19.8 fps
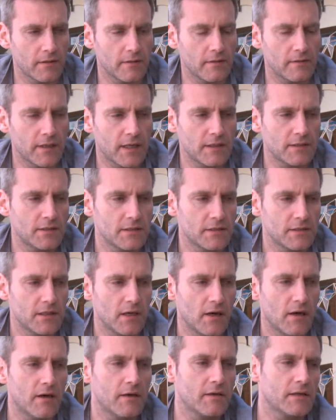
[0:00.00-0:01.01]
that is
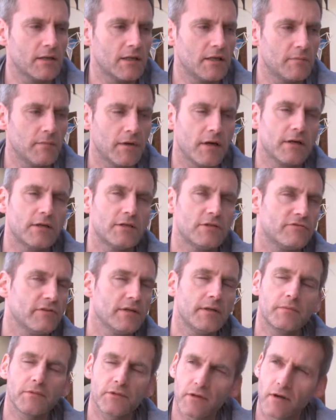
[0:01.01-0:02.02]
hardly my
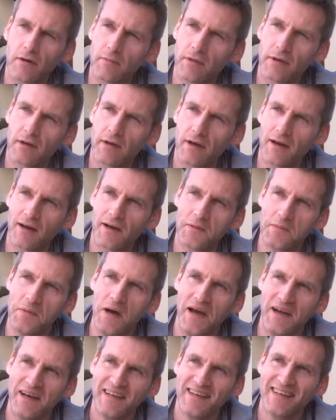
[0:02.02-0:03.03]
dream job.
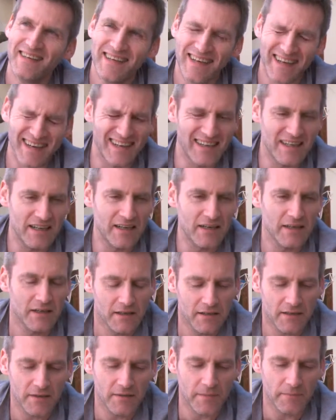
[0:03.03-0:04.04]

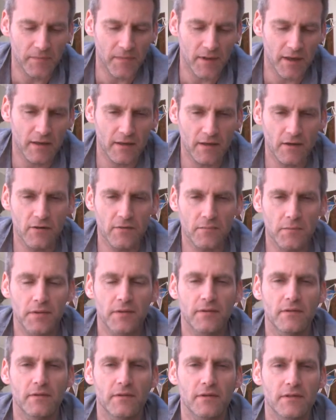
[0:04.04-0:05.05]
I hope
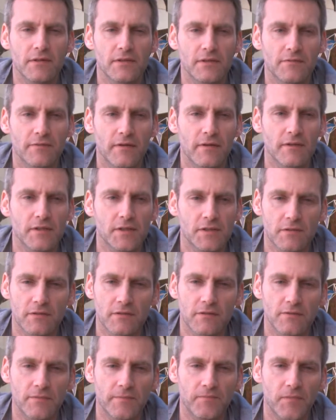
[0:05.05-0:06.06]
that very
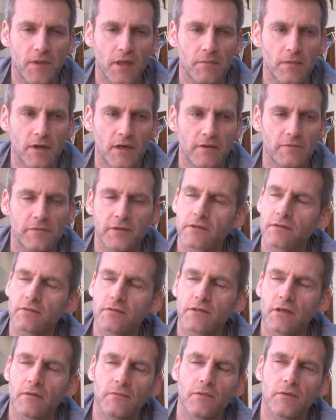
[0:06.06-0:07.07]
soon my
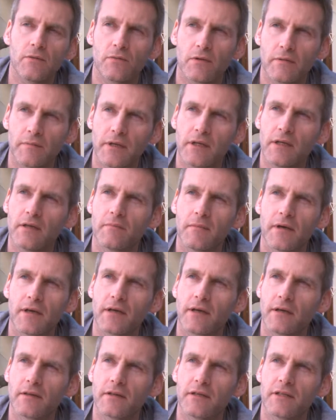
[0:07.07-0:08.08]
official job will be
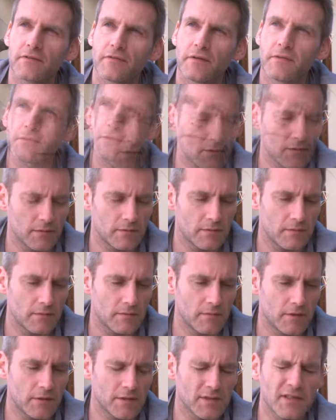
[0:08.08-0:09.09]
making these films,
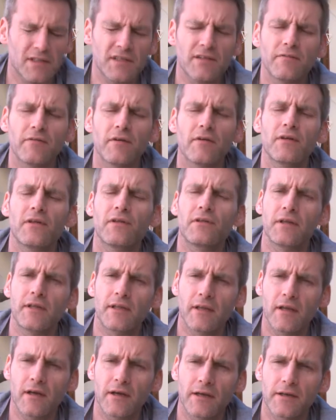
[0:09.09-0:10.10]
because there's a very
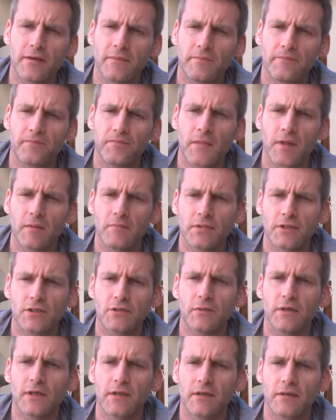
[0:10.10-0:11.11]
thin line
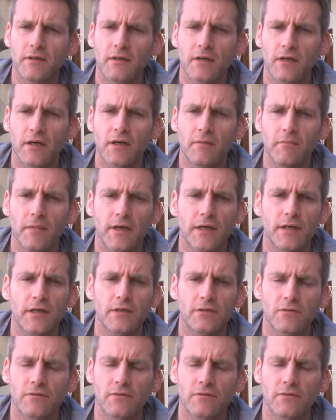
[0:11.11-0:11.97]
between making